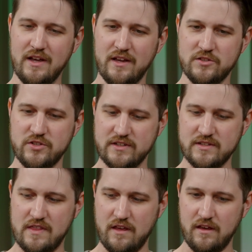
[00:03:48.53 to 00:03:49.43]
is
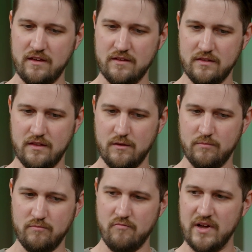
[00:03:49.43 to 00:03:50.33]
just the
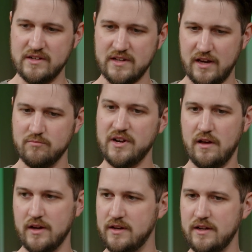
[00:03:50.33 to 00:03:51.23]
mundane
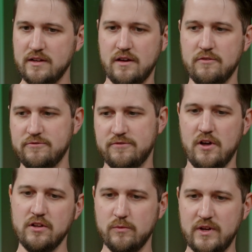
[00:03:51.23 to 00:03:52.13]
monotony of
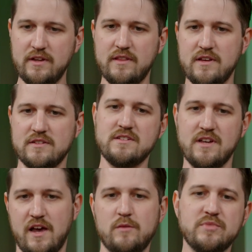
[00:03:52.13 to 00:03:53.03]
following these
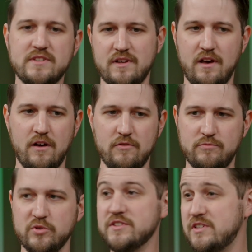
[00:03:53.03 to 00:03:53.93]
types
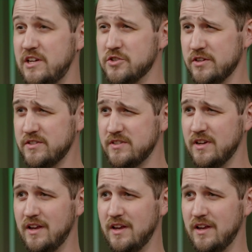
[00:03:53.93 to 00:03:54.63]
of procedures